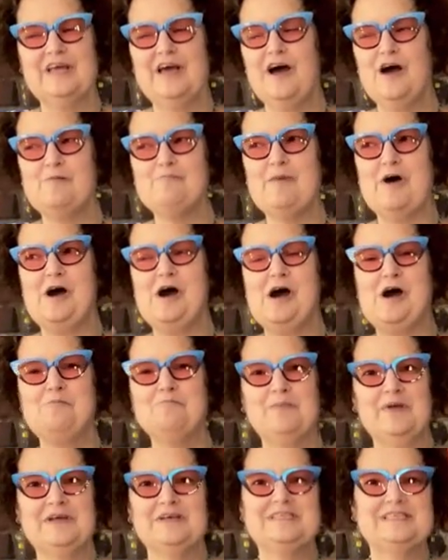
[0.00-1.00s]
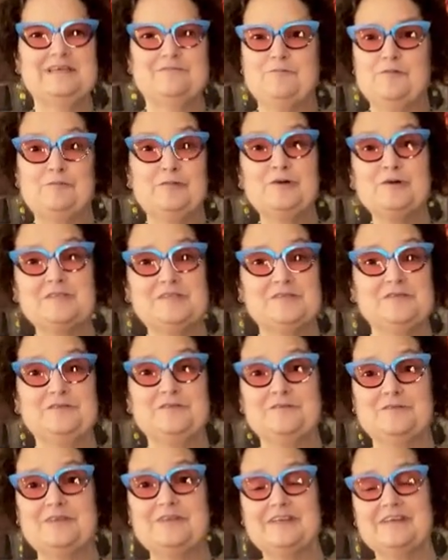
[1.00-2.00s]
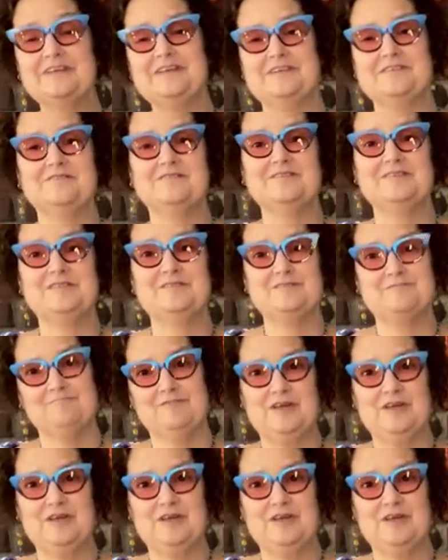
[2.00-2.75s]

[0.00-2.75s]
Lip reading: come up because I'm a person who lives,